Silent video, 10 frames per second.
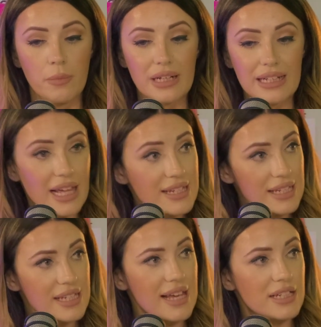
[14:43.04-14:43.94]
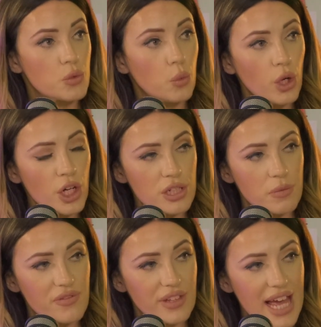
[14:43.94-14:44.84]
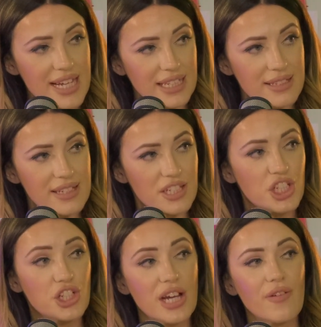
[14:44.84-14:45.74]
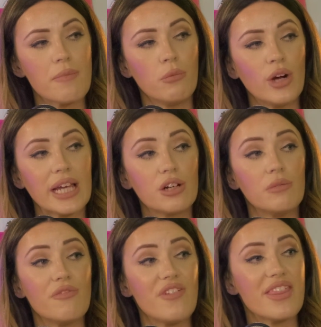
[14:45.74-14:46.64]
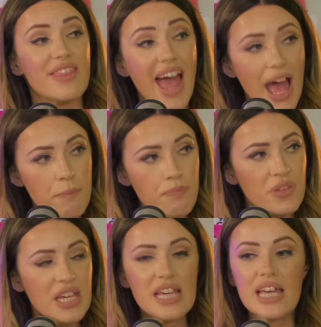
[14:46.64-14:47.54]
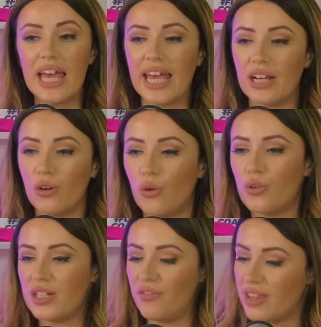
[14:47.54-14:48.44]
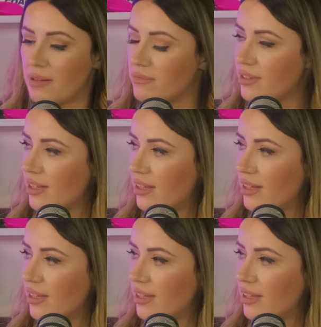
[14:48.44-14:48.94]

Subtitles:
classes and workshops for their dancers to generate more income for them in order for them,